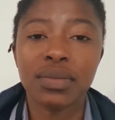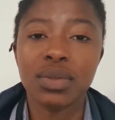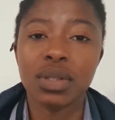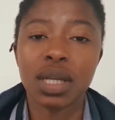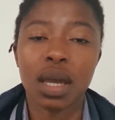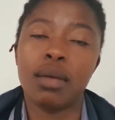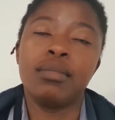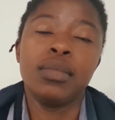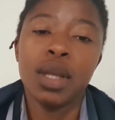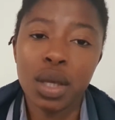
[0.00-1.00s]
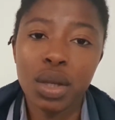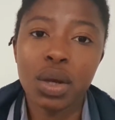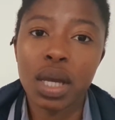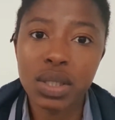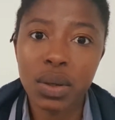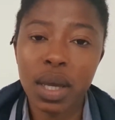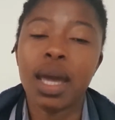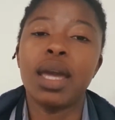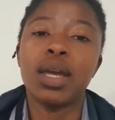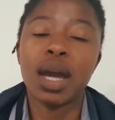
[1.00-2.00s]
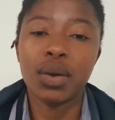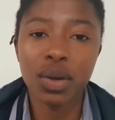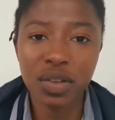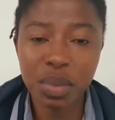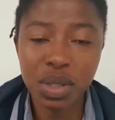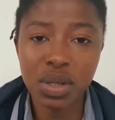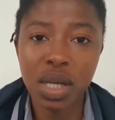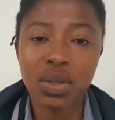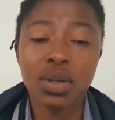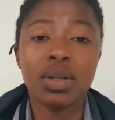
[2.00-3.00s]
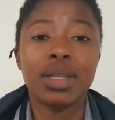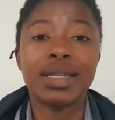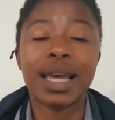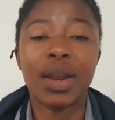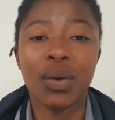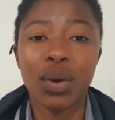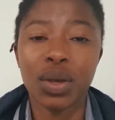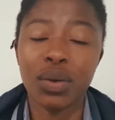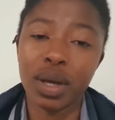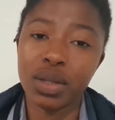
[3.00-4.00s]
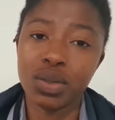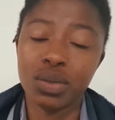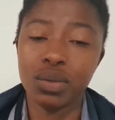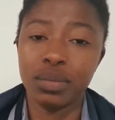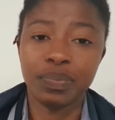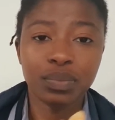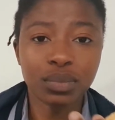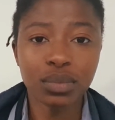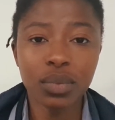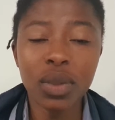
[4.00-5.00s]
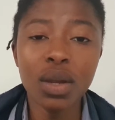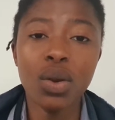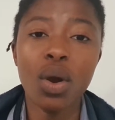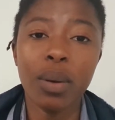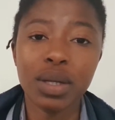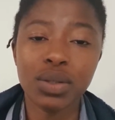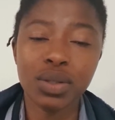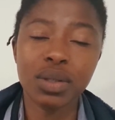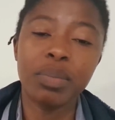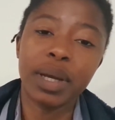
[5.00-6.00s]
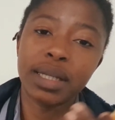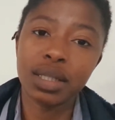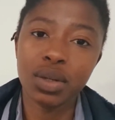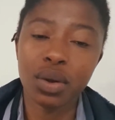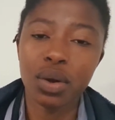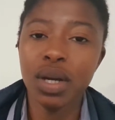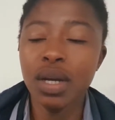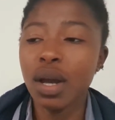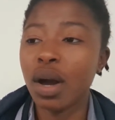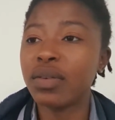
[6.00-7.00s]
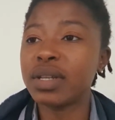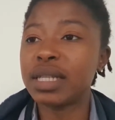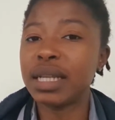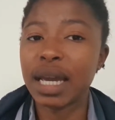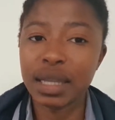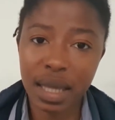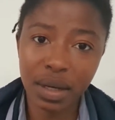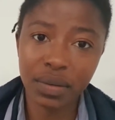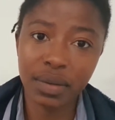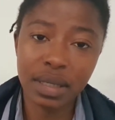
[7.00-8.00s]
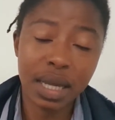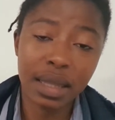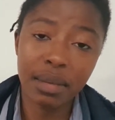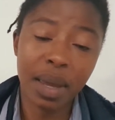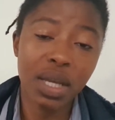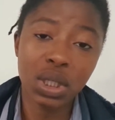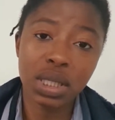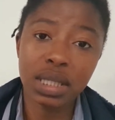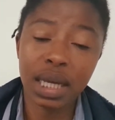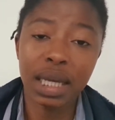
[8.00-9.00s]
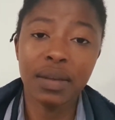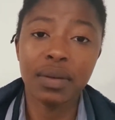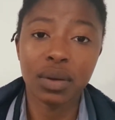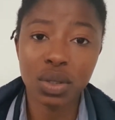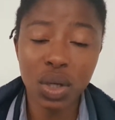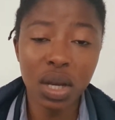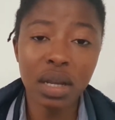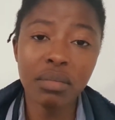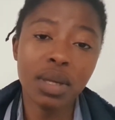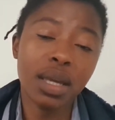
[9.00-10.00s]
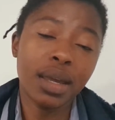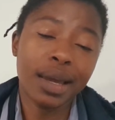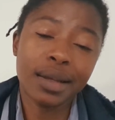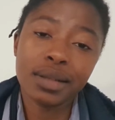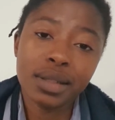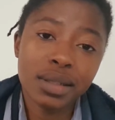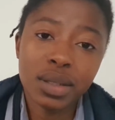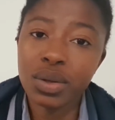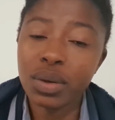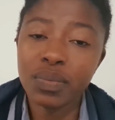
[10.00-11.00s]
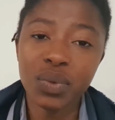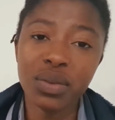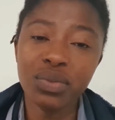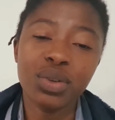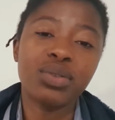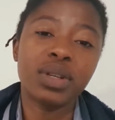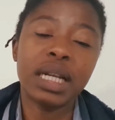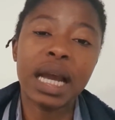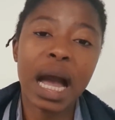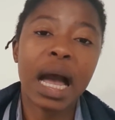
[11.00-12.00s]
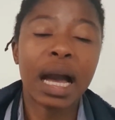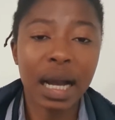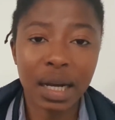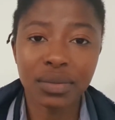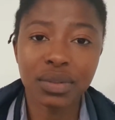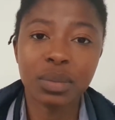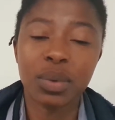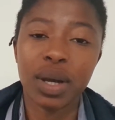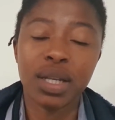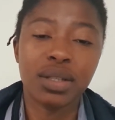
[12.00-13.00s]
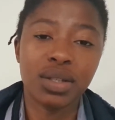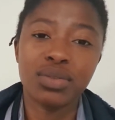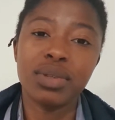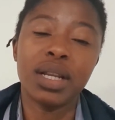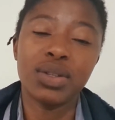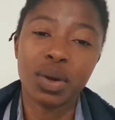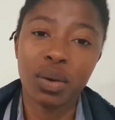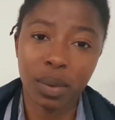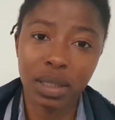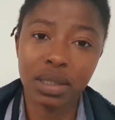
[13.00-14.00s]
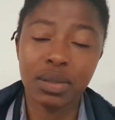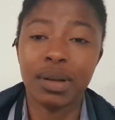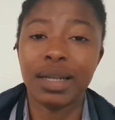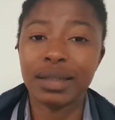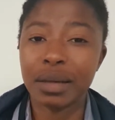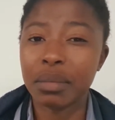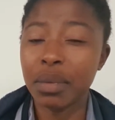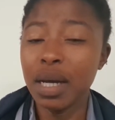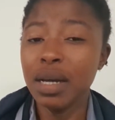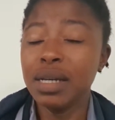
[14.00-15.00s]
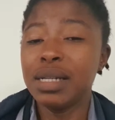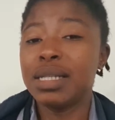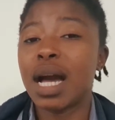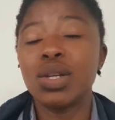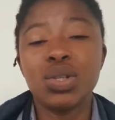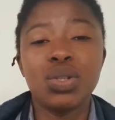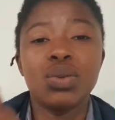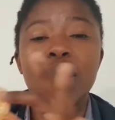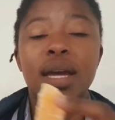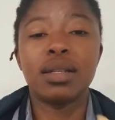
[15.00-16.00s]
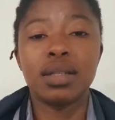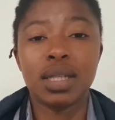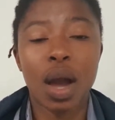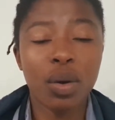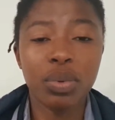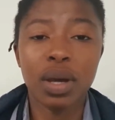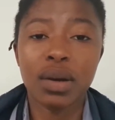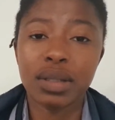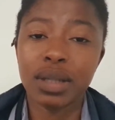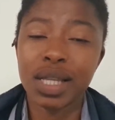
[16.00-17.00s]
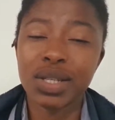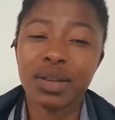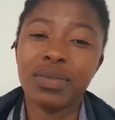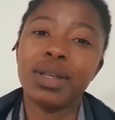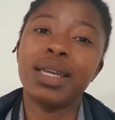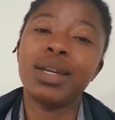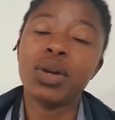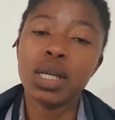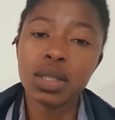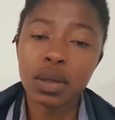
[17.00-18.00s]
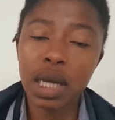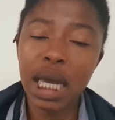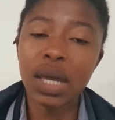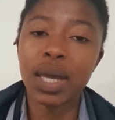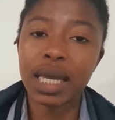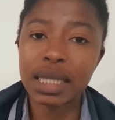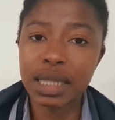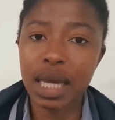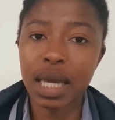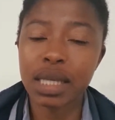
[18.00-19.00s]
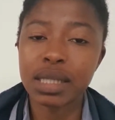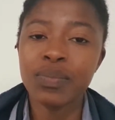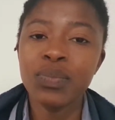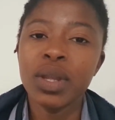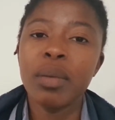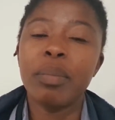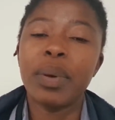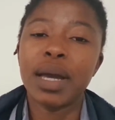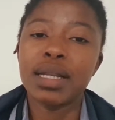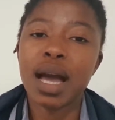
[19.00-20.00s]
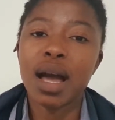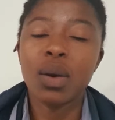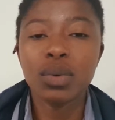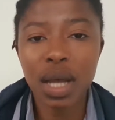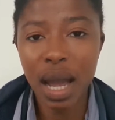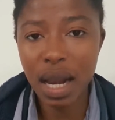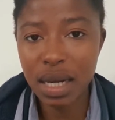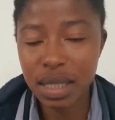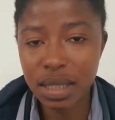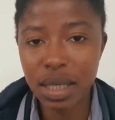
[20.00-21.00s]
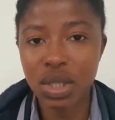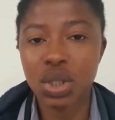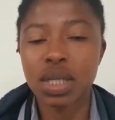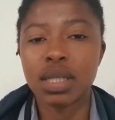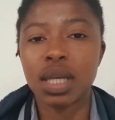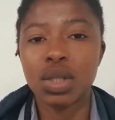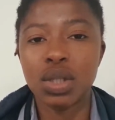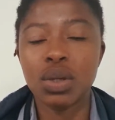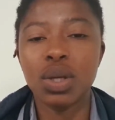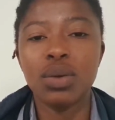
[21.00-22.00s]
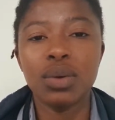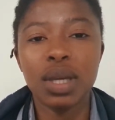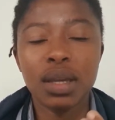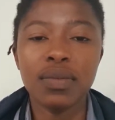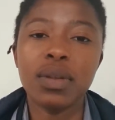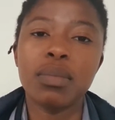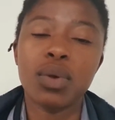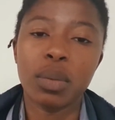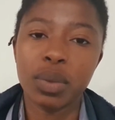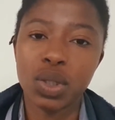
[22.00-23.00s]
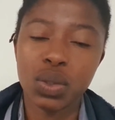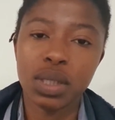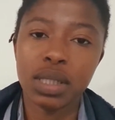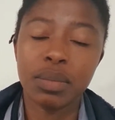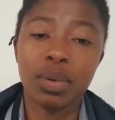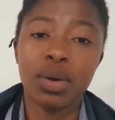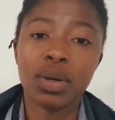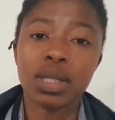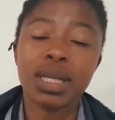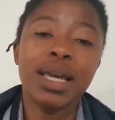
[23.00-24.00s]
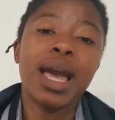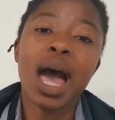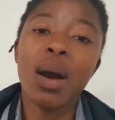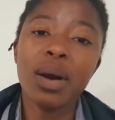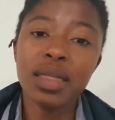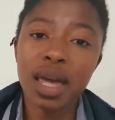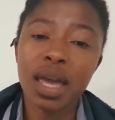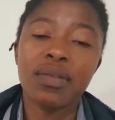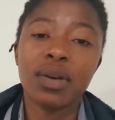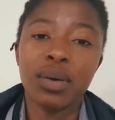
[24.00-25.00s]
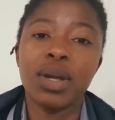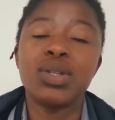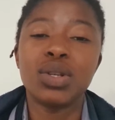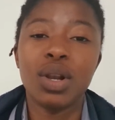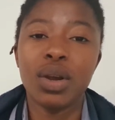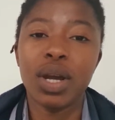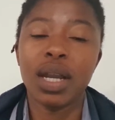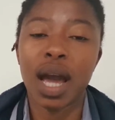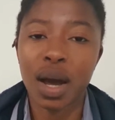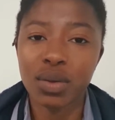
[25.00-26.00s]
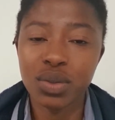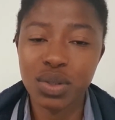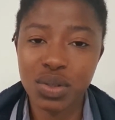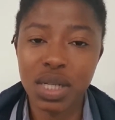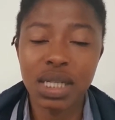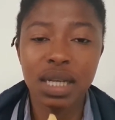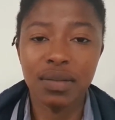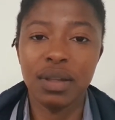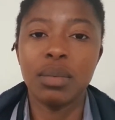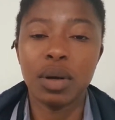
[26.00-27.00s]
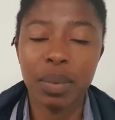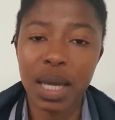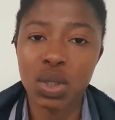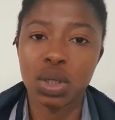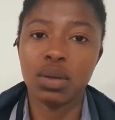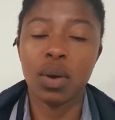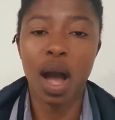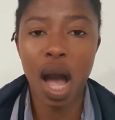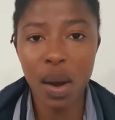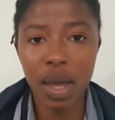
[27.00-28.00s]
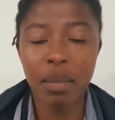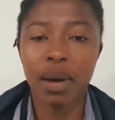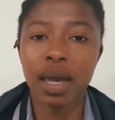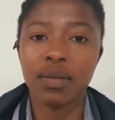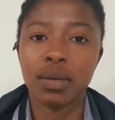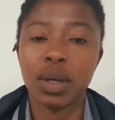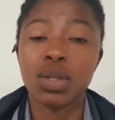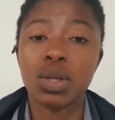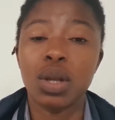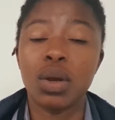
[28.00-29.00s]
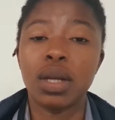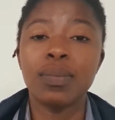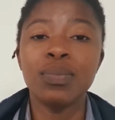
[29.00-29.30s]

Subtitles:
to say, it's okay. I know you've been trained to do this. I know you're going to know what to do, but obviously at the end of the day, the patients are given autonomy, and if you really are uncomfortable and you really don't want to let them touch you and help you out and that sort of thing, it's okay, you can say yes. But I would highly suggest that you give them the opportunity, because how are they ever going to learn how to treat a female patient, or how am I ever going to learn